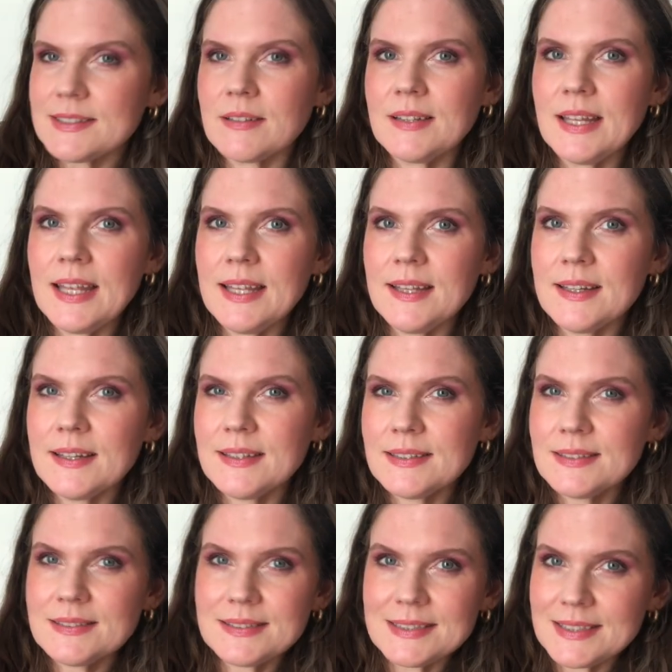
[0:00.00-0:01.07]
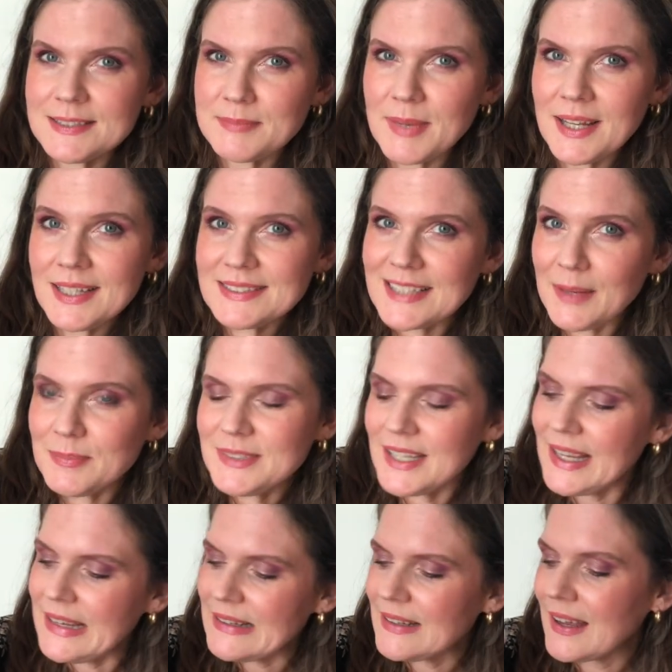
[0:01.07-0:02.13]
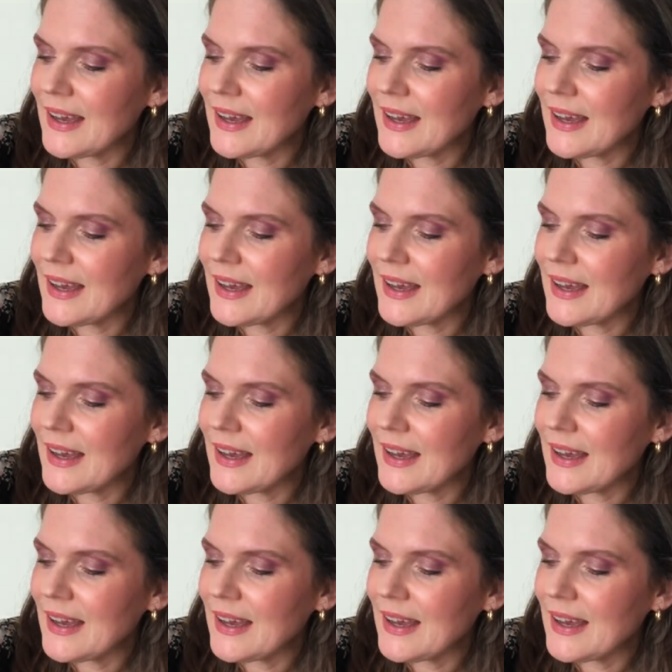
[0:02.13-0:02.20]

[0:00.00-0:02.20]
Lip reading: on here since my last update,